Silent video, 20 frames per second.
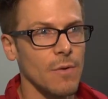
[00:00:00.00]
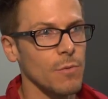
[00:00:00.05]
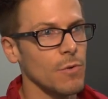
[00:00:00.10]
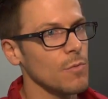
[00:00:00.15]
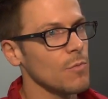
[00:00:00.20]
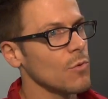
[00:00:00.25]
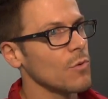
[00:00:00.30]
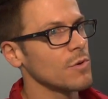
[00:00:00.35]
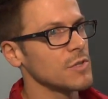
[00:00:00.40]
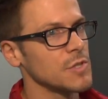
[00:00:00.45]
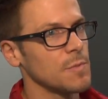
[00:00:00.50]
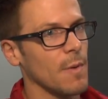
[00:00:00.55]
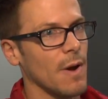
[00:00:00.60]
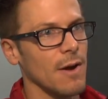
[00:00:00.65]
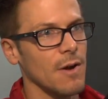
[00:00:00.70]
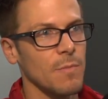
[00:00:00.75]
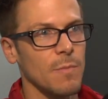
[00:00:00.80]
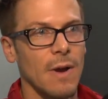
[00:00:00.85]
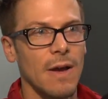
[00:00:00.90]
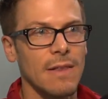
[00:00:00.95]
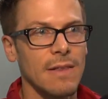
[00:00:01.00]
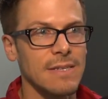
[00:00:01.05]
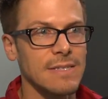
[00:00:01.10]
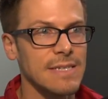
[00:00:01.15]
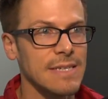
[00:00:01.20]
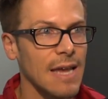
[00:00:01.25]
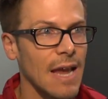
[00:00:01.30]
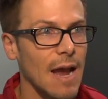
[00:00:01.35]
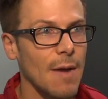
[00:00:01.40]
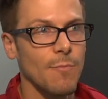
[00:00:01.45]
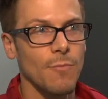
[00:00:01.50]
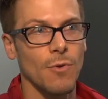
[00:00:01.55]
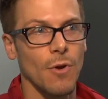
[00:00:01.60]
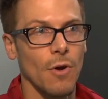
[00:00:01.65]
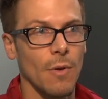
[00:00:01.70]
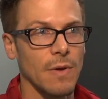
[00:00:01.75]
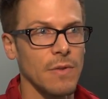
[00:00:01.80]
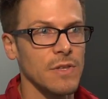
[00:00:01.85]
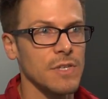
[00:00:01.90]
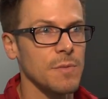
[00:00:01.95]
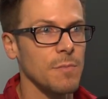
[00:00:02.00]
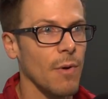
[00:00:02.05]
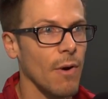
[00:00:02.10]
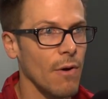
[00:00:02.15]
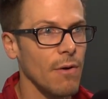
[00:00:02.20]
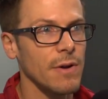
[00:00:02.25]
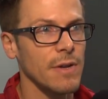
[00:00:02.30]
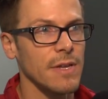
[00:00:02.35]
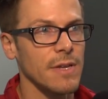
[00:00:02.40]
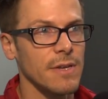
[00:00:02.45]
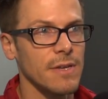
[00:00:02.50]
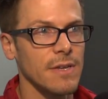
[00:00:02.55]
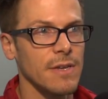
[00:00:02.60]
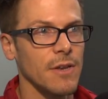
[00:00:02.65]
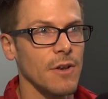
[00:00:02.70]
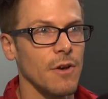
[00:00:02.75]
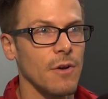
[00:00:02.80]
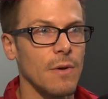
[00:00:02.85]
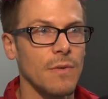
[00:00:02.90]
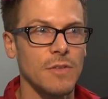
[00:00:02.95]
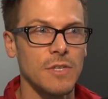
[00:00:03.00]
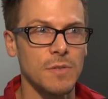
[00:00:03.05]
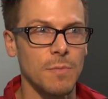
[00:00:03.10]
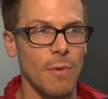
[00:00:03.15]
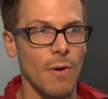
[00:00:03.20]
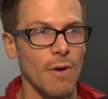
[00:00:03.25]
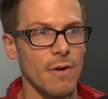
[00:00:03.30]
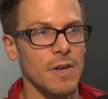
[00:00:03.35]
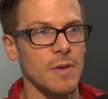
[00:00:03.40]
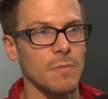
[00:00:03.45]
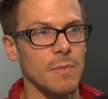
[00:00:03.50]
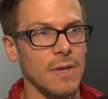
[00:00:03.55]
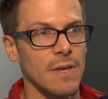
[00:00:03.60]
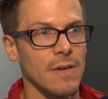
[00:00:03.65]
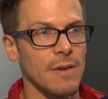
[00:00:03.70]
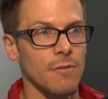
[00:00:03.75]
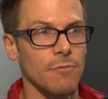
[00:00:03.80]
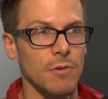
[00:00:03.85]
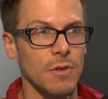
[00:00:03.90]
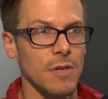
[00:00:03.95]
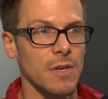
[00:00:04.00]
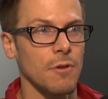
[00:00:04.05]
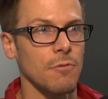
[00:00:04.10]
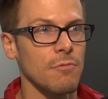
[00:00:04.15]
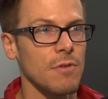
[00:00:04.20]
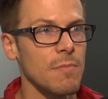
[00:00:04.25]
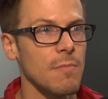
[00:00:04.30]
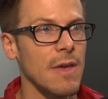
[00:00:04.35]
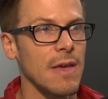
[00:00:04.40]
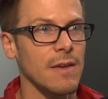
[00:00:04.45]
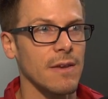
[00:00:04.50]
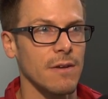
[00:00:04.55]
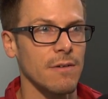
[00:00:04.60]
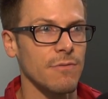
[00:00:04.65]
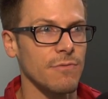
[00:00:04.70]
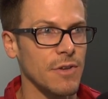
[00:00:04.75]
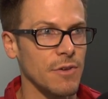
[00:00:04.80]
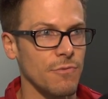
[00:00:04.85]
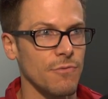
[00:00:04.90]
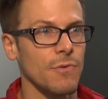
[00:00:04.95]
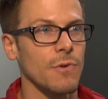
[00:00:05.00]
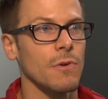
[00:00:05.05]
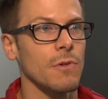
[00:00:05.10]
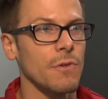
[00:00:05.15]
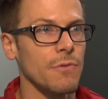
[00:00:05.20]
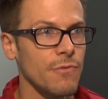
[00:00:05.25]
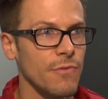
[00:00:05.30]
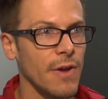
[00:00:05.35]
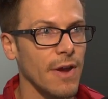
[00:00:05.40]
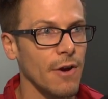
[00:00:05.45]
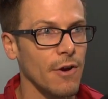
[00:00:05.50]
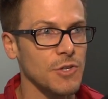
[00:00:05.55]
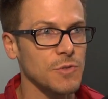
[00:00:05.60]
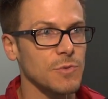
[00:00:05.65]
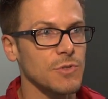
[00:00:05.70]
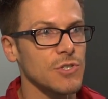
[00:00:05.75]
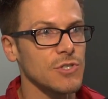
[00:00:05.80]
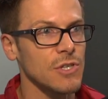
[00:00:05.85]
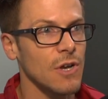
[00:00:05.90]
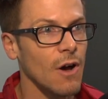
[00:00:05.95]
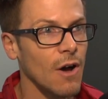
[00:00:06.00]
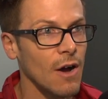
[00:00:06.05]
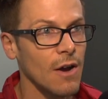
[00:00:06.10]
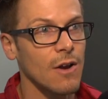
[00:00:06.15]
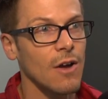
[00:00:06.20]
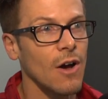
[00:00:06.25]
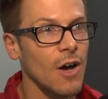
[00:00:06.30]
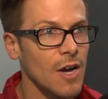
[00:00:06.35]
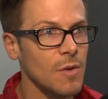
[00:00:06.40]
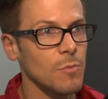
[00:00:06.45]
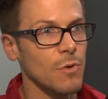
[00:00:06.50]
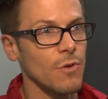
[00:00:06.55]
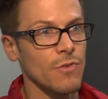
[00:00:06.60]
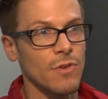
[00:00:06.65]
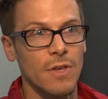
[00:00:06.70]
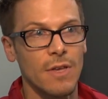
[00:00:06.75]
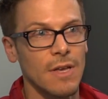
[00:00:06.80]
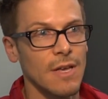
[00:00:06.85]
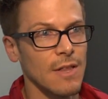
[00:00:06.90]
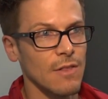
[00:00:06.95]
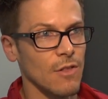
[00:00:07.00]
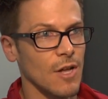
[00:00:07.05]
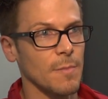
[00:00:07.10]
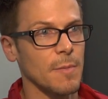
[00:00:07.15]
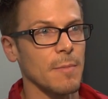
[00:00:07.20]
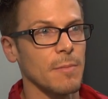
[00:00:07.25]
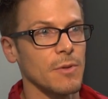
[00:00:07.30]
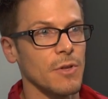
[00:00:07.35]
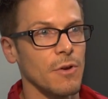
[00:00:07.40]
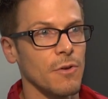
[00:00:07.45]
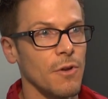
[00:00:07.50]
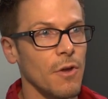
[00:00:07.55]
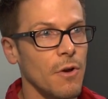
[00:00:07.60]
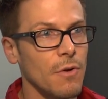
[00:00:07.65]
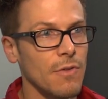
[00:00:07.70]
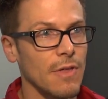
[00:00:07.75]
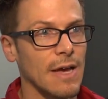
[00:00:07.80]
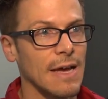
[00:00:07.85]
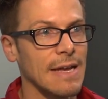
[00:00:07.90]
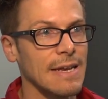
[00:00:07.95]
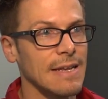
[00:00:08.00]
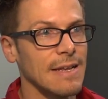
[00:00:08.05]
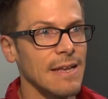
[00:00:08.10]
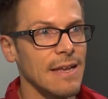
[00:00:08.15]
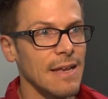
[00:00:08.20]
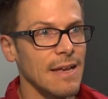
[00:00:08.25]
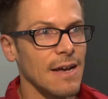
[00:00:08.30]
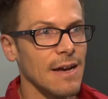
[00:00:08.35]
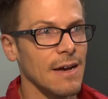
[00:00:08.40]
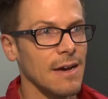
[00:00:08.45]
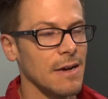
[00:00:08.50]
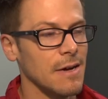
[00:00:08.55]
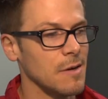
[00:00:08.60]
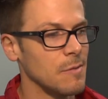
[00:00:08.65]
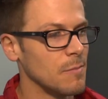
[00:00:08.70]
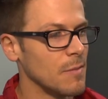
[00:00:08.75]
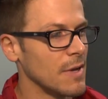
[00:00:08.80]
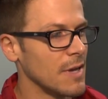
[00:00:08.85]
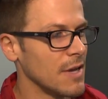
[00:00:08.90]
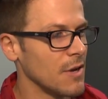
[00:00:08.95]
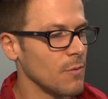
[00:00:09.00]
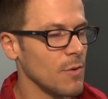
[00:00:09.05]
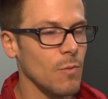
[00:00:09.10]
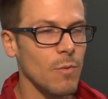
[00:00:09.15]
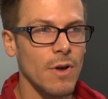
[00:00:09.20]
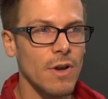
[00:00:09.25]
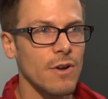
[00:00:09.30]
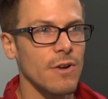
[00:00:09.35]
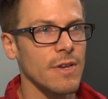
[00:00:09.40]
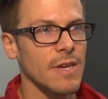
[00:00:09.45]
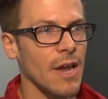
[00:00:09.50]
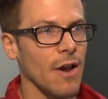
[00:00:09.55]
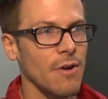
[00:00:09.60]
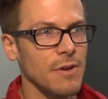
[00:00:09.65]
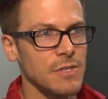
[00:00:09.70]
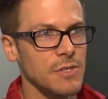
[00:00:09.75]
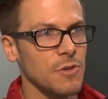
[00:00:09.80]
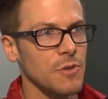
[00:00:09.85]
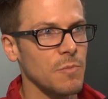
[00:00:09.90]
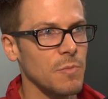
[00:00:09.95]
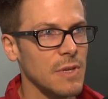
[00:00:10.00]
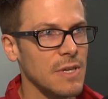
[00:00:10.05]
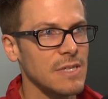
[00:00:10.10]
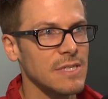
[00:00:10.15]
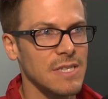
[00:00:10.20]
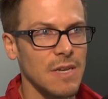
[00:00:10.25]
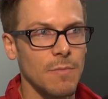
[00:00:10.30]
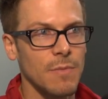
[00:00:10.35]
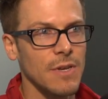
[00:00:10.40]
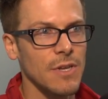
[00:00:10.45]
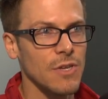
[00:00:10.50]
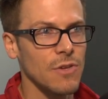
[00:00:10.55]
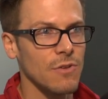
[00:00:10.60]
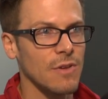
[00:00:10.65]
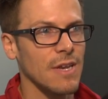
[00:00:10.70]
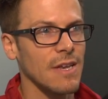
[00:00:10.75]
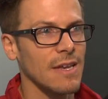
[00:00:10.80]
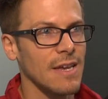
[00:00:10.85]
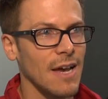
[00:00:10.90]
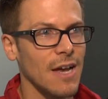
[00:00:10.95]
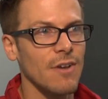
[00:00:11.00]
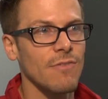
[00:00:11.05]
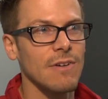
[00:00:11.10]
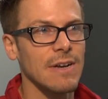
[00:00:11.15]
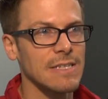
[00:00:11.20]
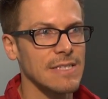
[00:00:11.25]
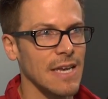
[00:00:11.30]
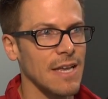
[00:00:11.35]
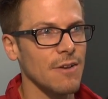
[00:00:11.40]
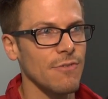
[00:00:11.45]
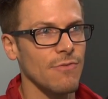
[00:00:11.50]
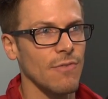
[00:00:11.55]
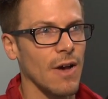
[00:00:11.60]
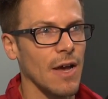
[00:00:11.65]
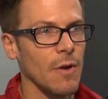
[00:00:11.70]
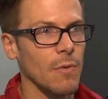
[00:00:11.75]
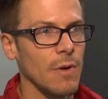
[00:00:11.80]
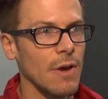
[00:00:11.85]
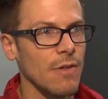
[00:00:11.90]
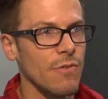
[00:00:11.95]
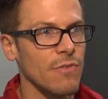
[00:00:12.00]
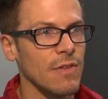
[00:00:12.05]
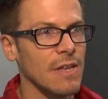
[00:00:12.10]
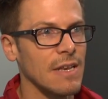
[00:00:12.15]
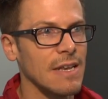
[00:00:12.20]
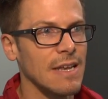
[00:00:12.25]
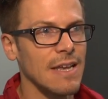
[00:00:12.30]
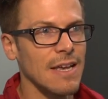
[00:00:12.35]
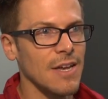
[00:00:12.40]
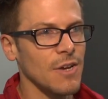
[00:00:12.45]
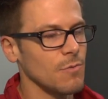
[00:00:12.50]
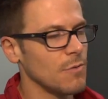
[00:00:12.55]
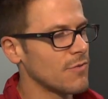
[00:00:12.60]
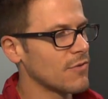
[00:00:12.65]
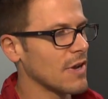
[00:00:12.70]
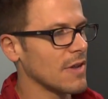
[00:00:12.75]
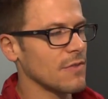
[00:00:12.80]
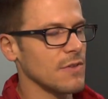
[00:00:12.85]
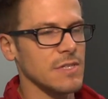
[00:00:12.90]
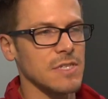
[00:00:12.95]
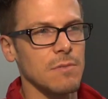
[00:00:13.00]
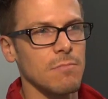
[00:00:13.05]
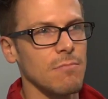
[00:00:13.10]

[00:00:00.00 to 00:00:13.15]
we were more inspired by like DiCaprio in The Departed. And The Departed being really a remake of Infernal Affairs, which is a Hong Kong movie. A lot of people don't know that. We wanted our character to be somebody you can kind of identify with, and we've got this